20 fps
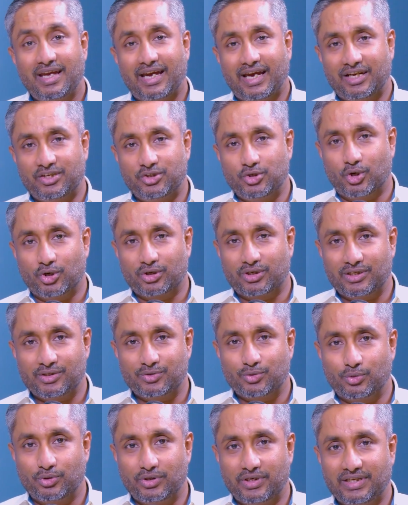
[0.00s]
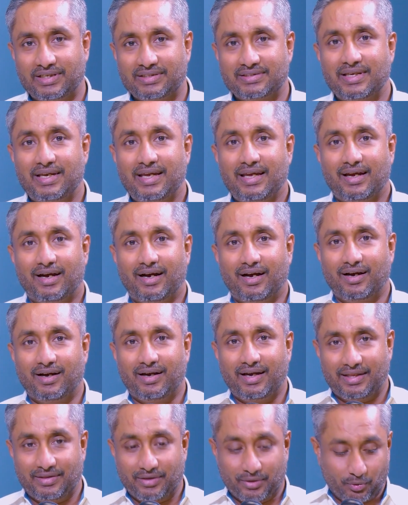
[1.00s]
at John Keys Holdings
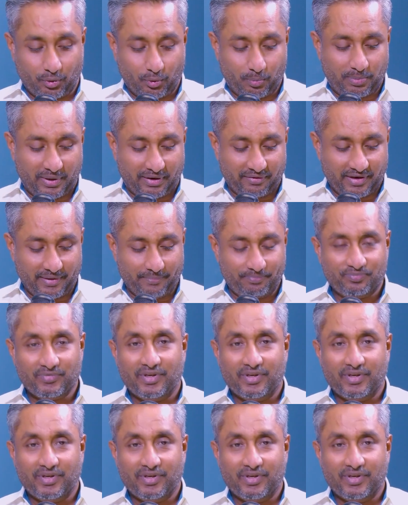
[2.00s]
at the group level.